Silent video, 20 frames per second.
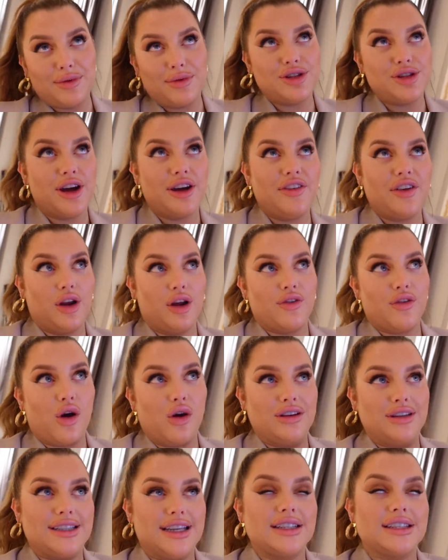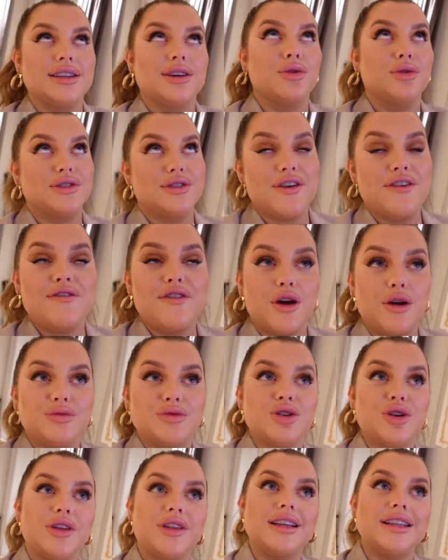We do have a lot of content to also film
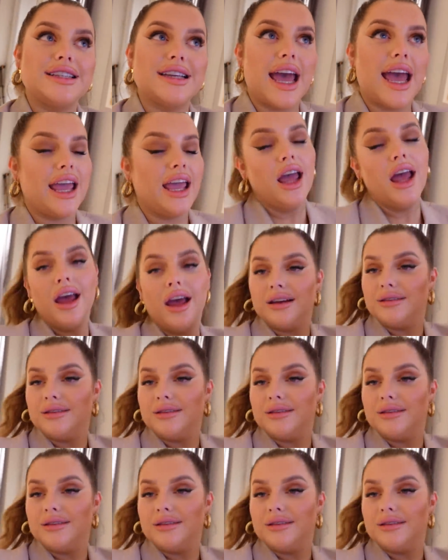during the day.